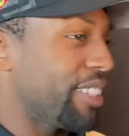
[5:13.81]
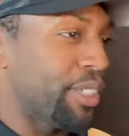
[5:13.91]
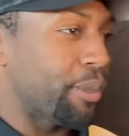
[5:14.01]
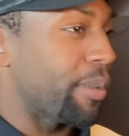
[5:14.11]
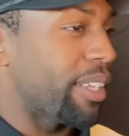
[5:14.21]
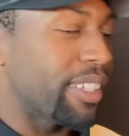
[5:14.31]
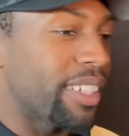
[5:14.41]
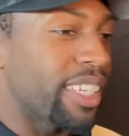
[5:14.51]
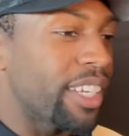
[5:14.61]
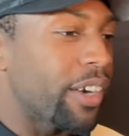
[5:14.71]
little brother.
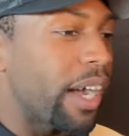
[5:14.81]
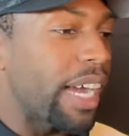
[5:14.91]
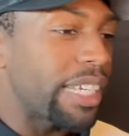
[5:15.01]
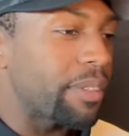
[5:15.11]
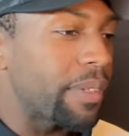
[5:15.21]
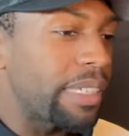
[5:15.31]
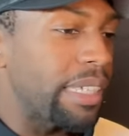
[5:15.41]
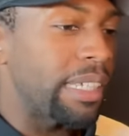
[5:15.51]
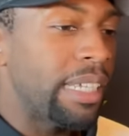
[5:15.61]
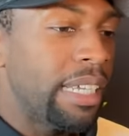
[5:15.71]
You know, I didn't
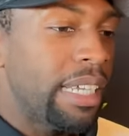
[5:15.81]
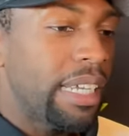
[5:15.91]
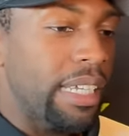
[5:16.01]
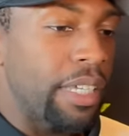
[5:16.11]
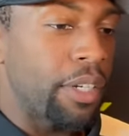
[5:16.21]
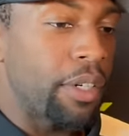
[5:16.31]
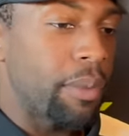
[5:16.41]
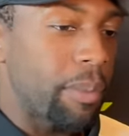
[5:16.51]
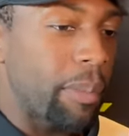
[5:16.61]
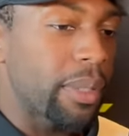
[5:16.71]
really, you know,
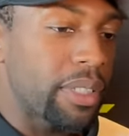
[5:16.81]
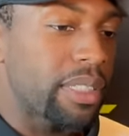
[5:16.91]
my brother's